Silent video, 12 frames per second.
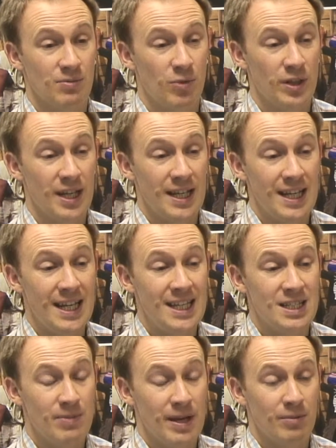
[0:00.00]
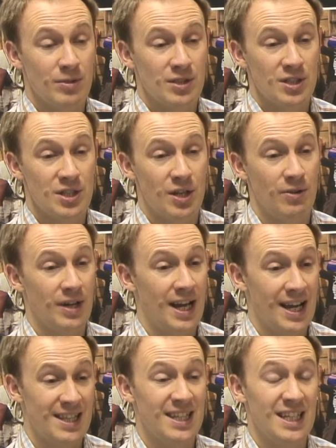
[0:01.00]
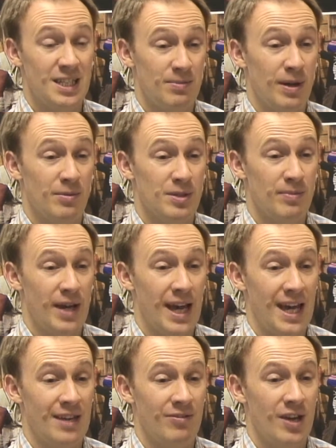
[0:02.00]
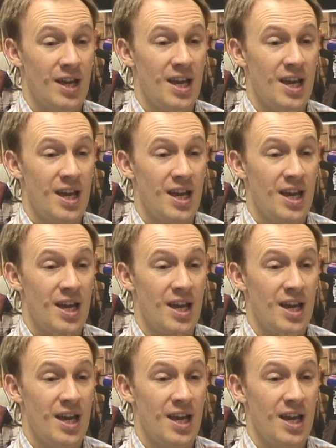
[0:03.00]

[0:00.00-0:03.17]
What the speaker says: and what they need to be able to do and how they need to be able to behave.